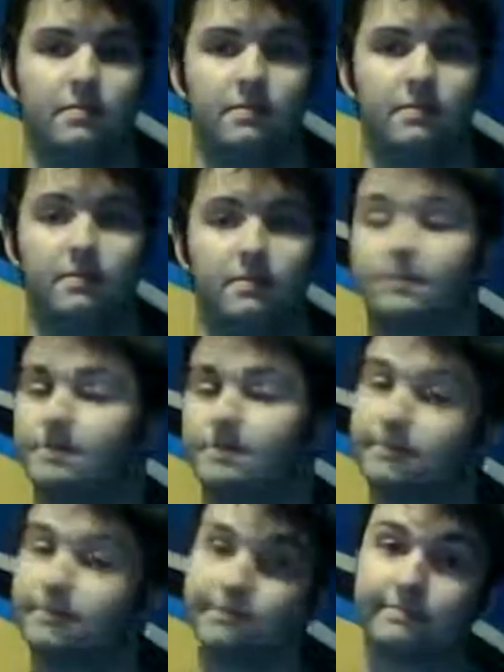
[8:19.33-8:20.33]

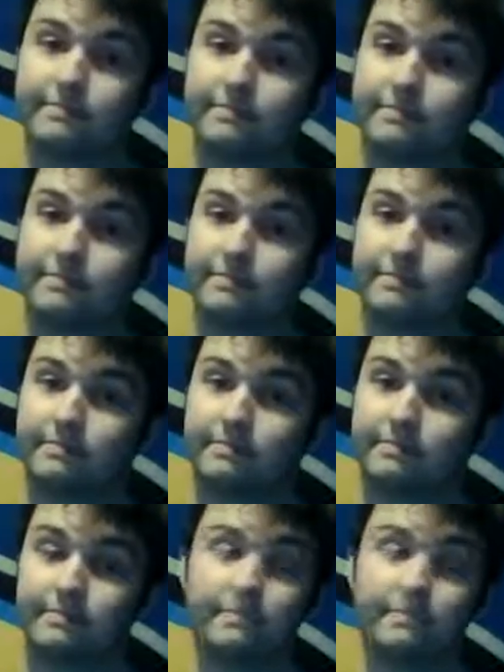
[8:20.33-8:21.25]
Nobody speaks.